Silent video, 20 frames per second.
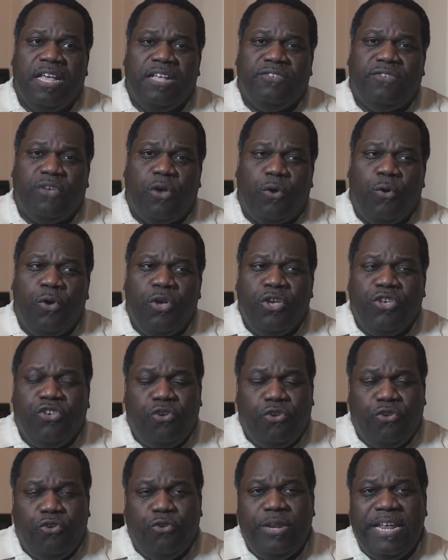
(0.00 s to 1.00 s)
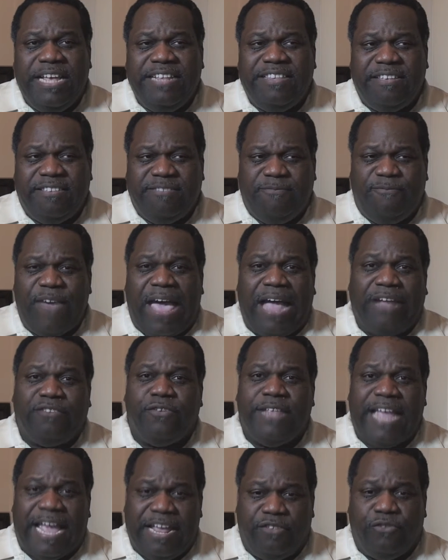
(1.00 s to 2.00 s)
So you need to factor
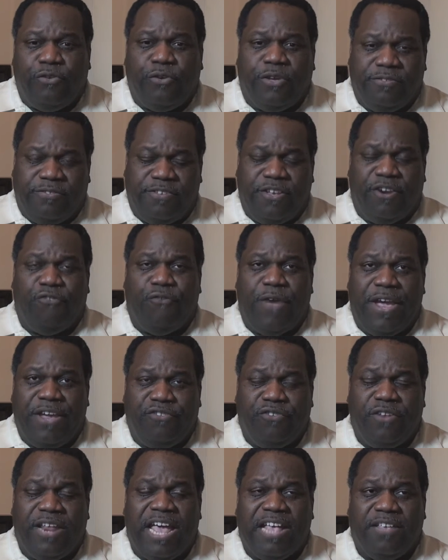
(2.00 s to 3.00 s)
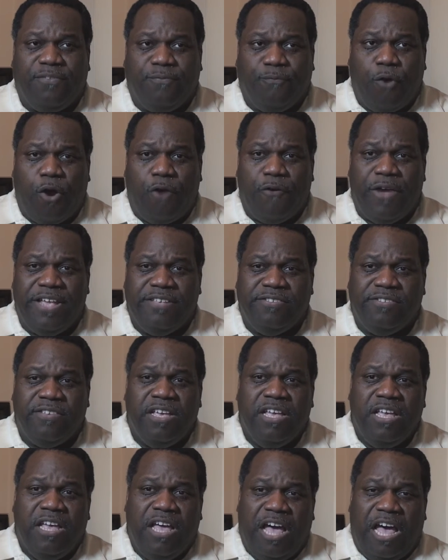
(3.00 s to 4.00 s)
that into consideration as far as
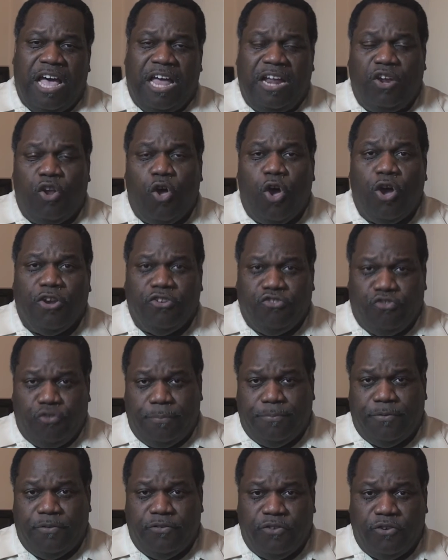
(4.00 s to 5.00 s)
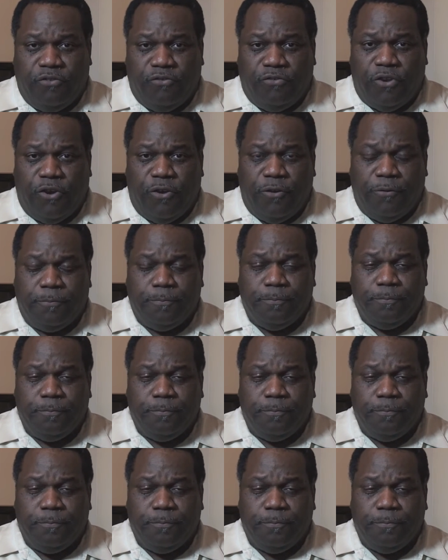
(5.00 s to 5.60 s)
longer trips is concerned.